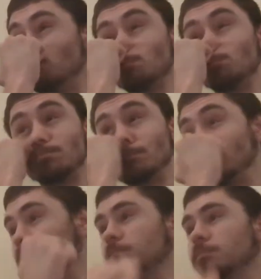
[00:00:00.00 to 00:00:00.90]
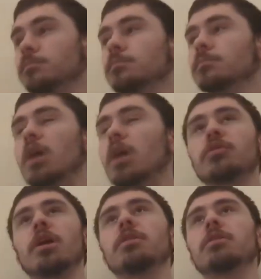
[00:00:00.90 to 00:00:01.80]
although not all the Ethernet
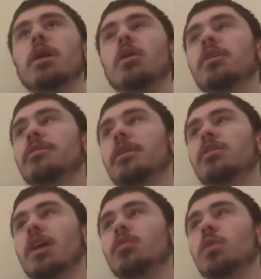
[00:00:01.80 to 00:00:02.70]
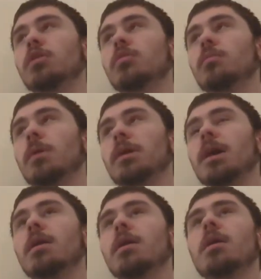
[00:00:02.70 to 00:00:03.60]
jacks worked, but yeah, in his
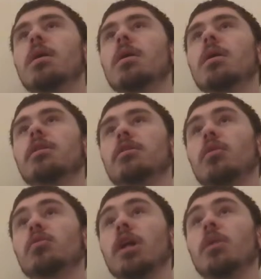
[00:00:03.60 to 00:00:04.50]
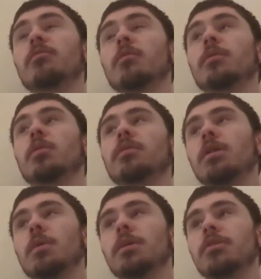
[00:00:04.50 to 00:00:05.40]
hotel. But from his hotel, he went Ethernet to,
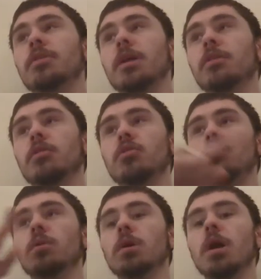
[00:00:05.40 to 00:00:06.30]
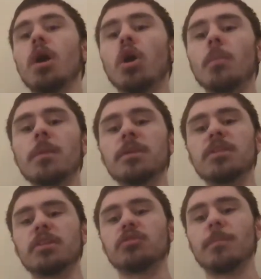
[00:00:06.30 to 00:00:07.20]
or it might have been Ethernet to a MacBook, so
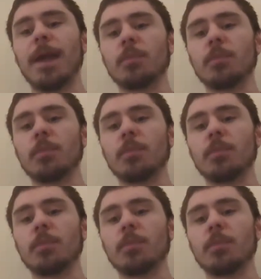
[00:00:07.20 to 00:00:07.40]
maybe not.